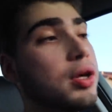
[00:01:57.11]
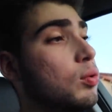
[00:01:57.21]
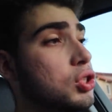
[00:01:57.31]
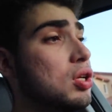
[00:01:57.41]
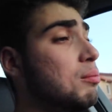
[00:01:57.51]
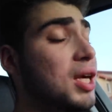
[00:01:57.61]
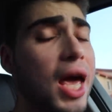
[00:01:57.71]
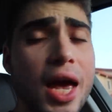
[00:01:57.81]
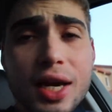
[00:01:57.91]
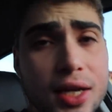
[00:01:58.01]
There shouldn't be
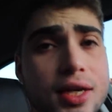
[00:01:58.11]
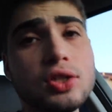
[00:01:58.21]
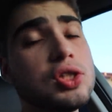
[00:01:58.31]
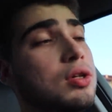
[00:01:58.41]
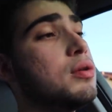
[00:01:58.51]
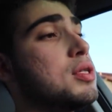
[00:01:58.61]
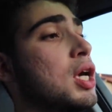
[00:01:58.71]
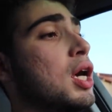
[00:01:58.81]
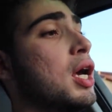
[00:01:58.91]
any issues.